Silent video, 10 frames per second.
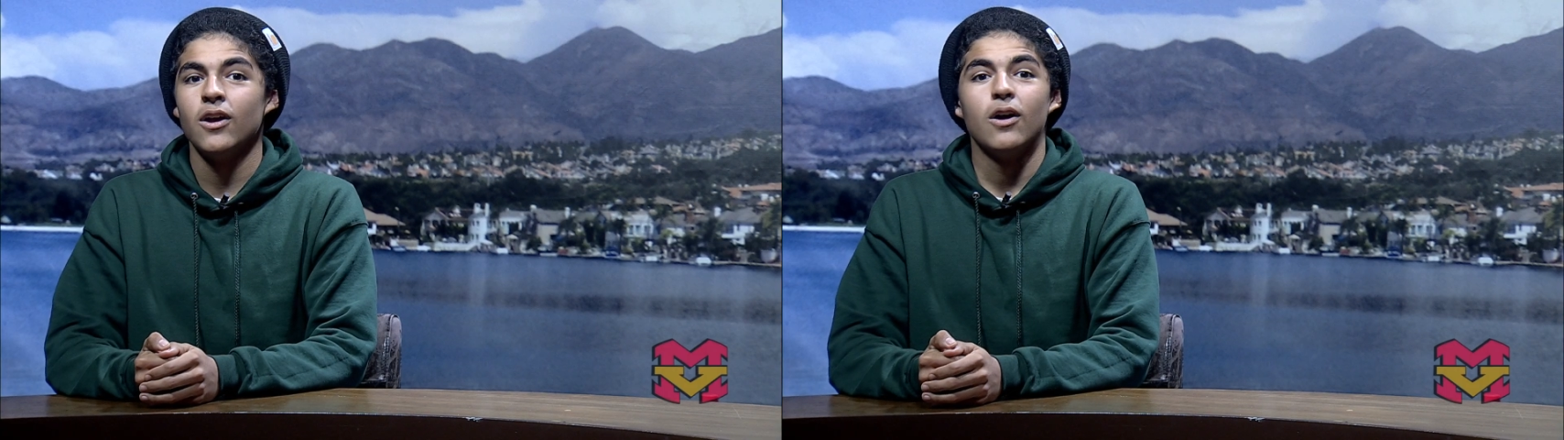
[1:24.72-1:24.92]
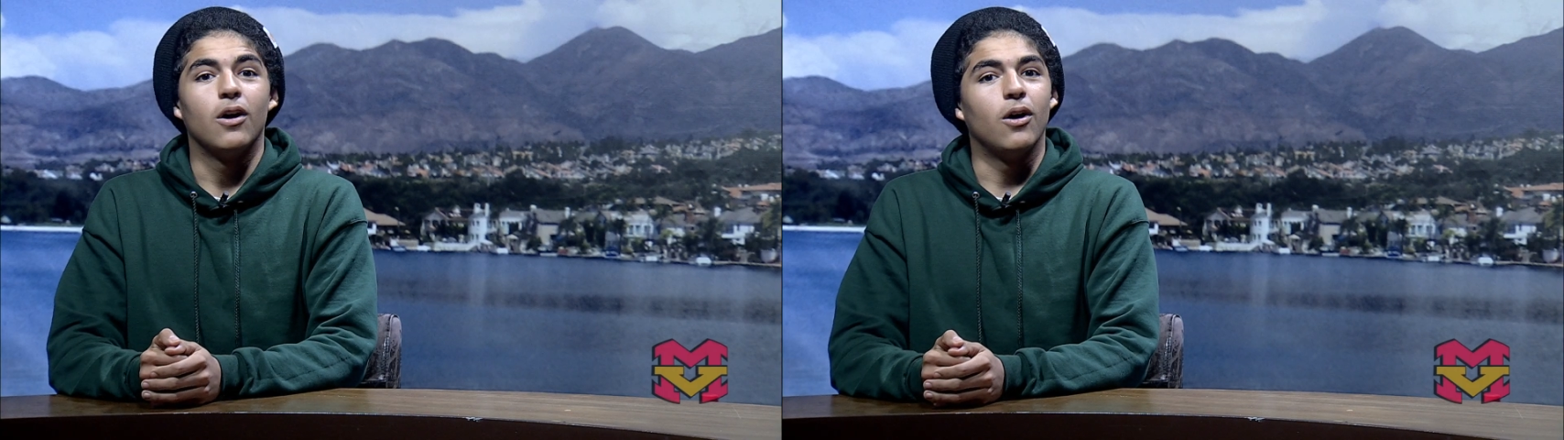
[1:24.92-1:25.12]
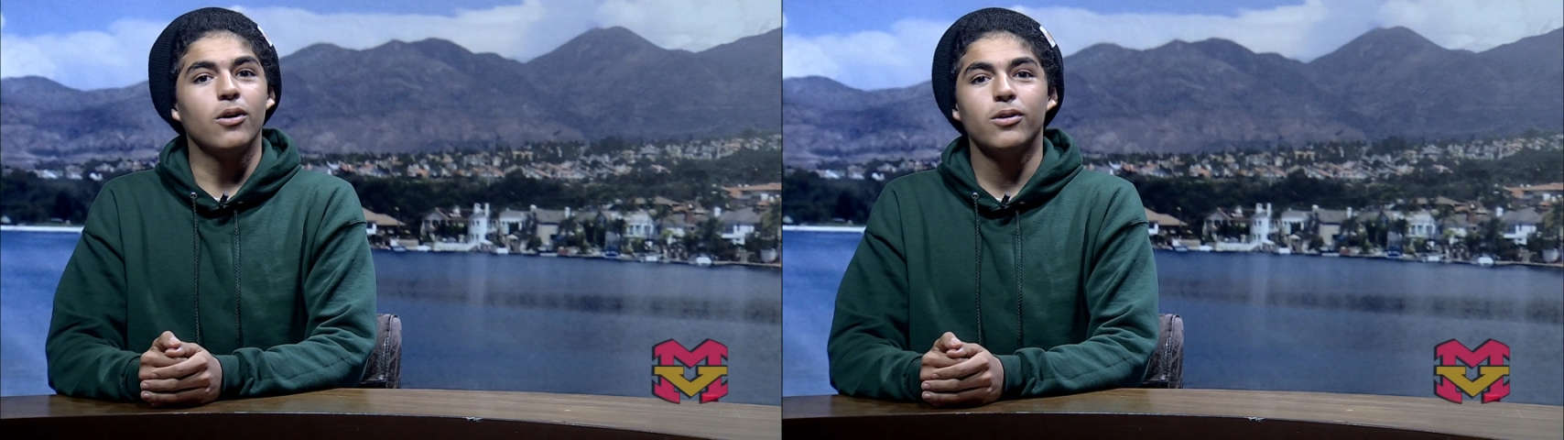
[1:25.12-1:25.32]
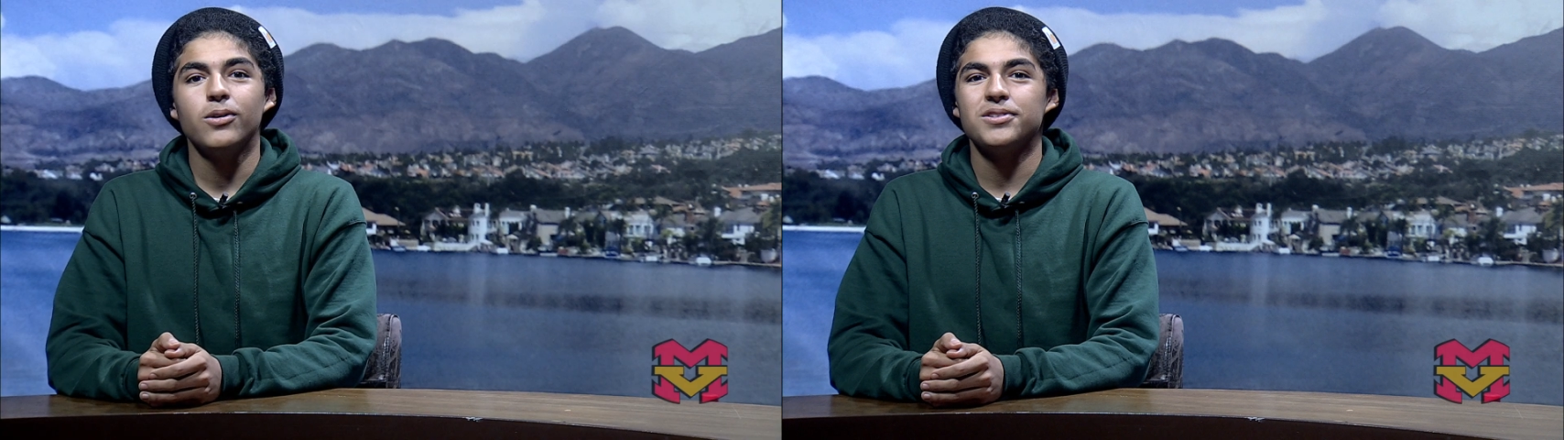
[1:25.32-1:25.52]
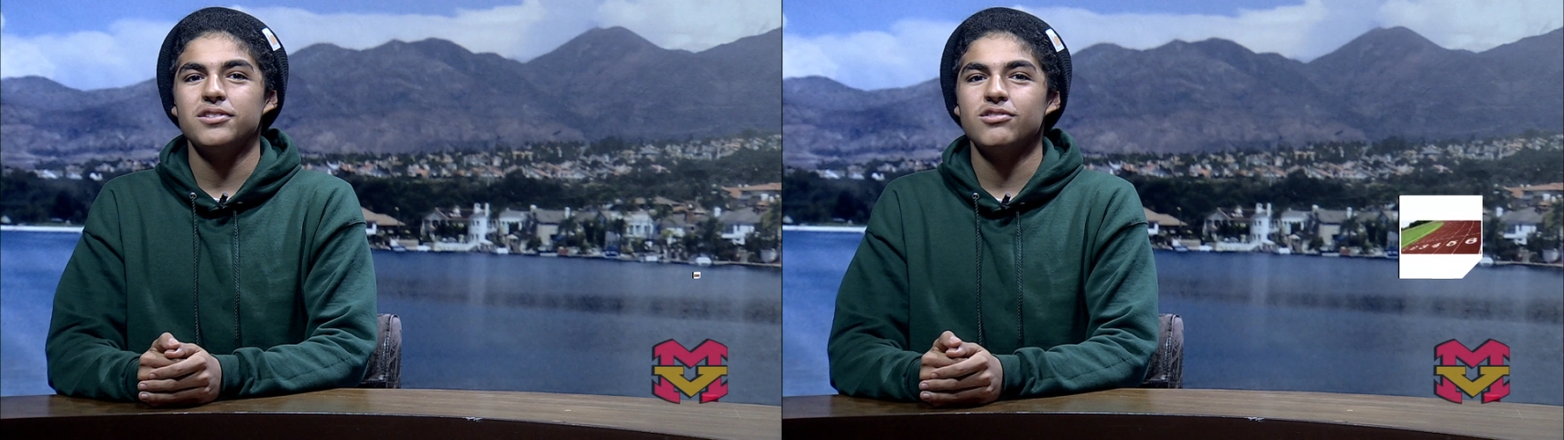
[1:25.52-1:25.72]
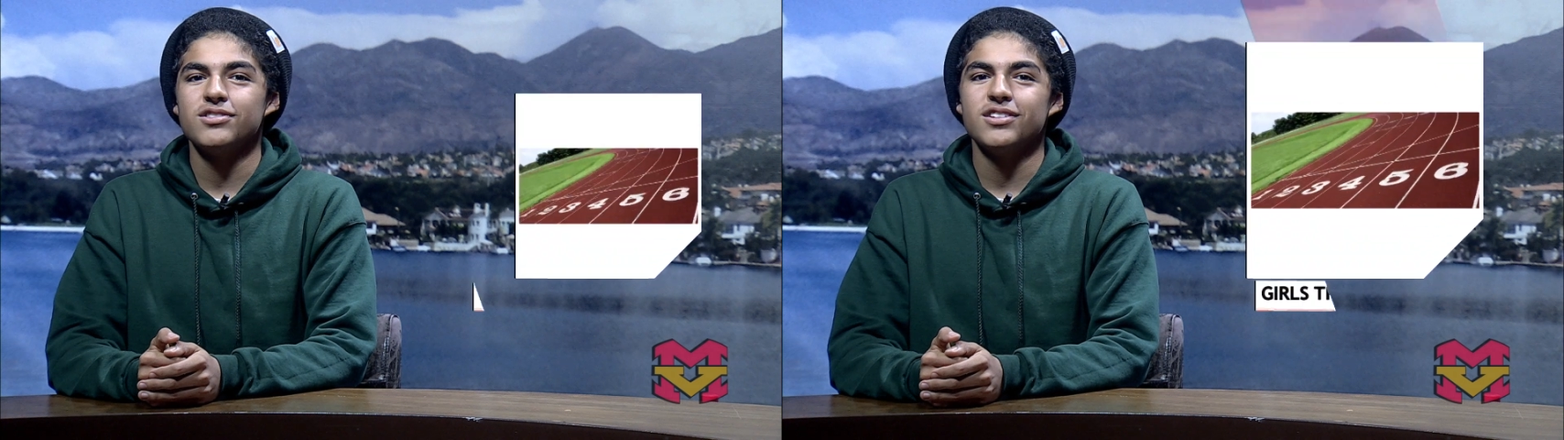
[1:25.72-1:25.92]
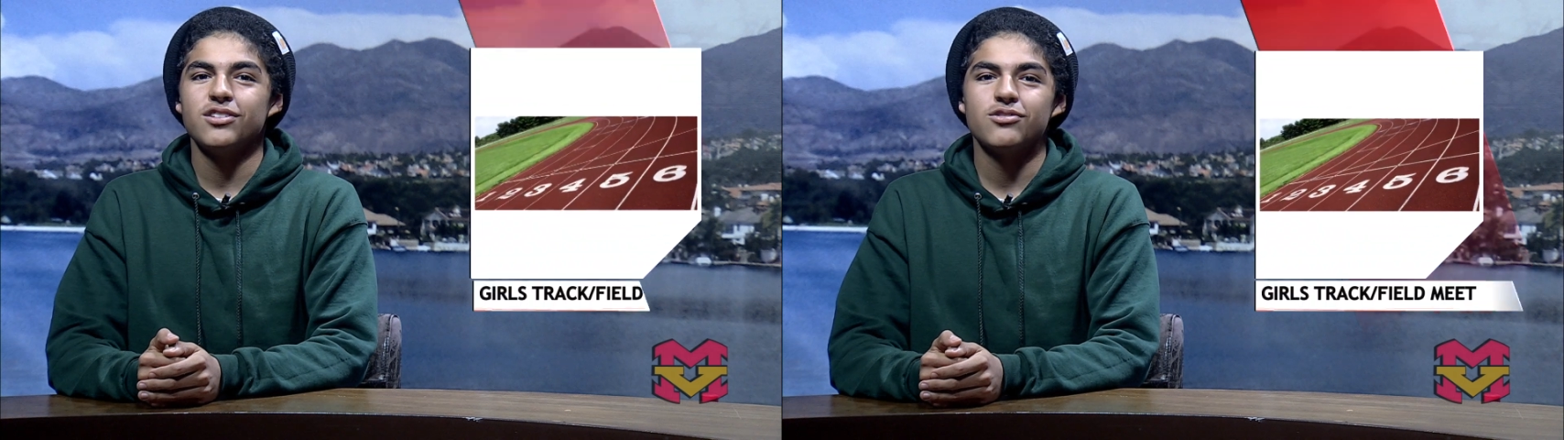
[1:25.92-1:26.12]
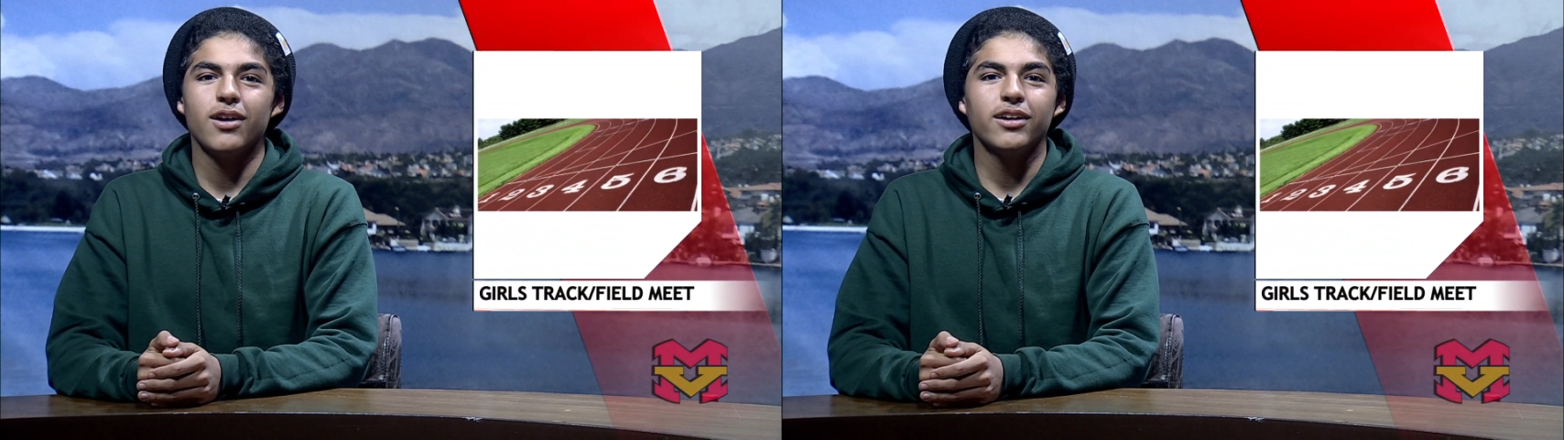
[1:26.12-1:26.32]
All girls interested
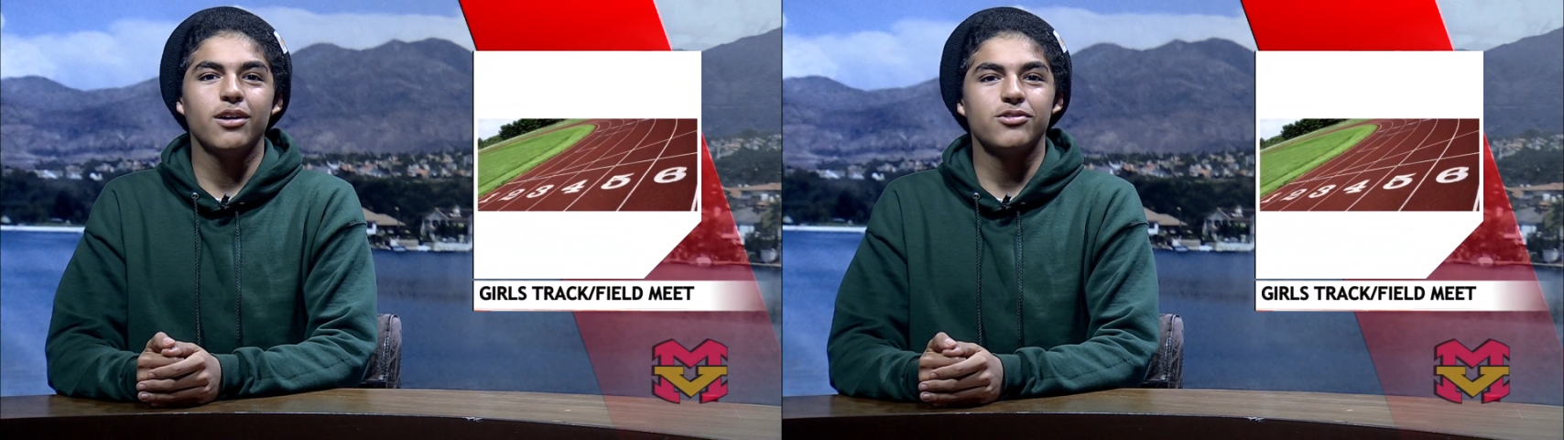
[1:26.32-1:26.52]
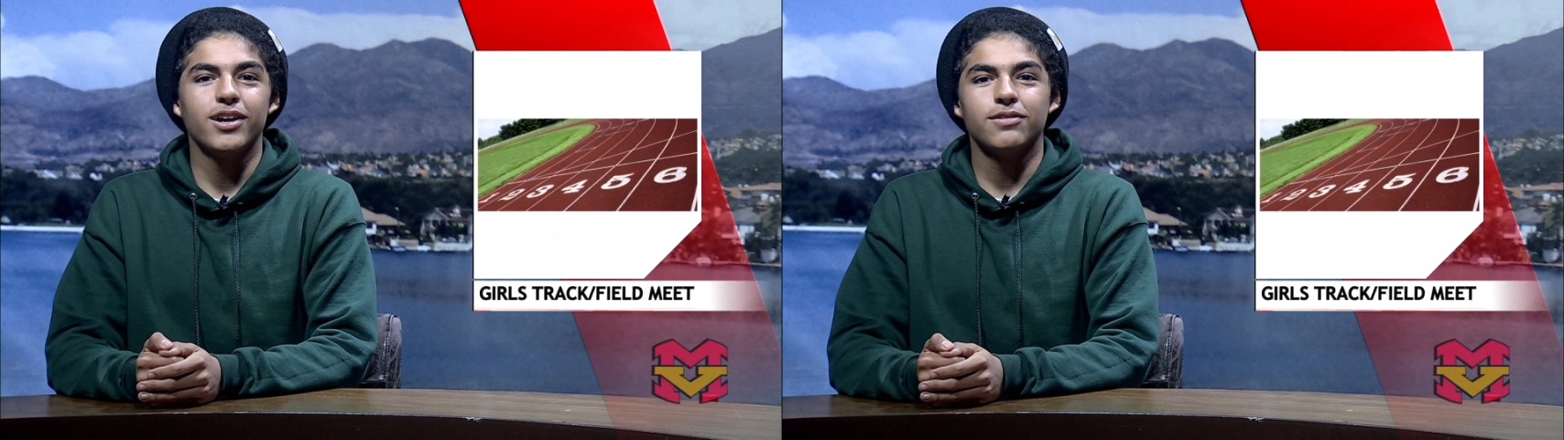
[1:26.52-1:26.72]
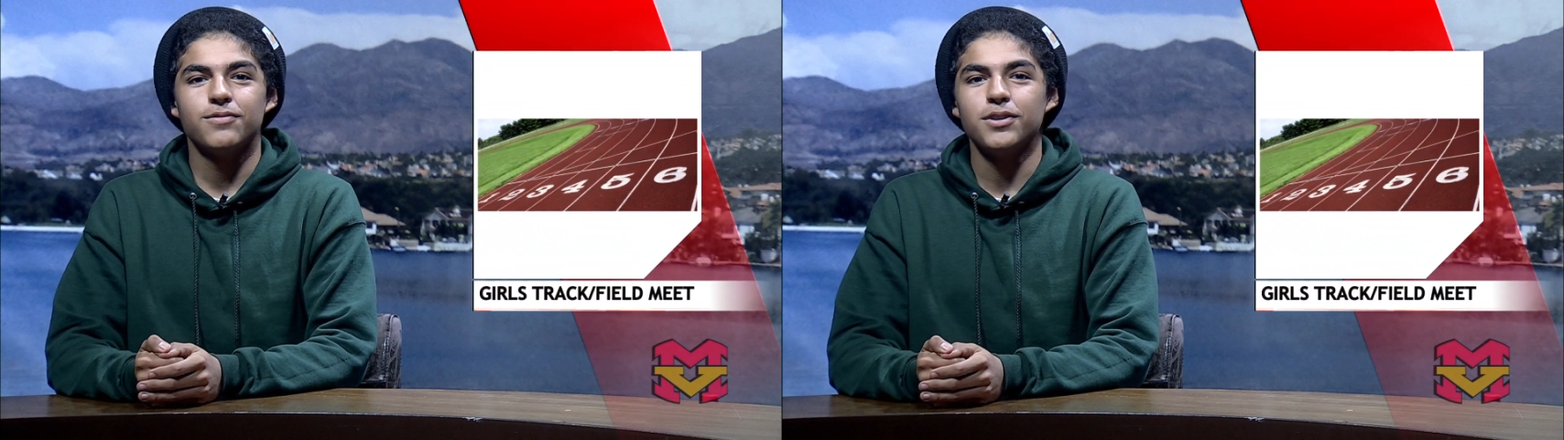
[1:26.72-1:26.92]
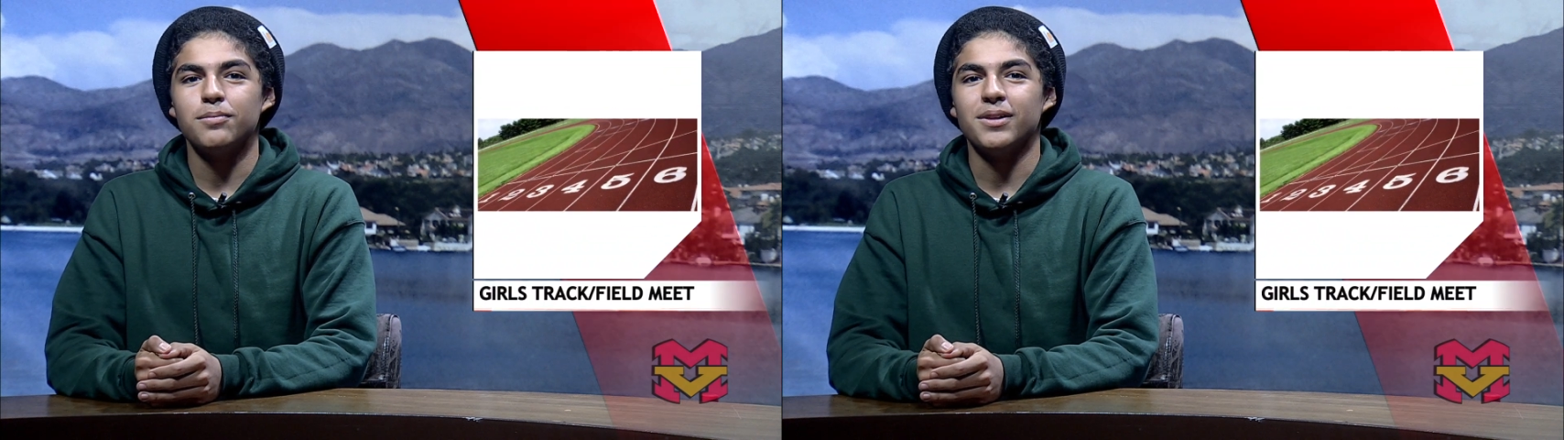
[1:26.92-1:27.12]
in trying out track and field,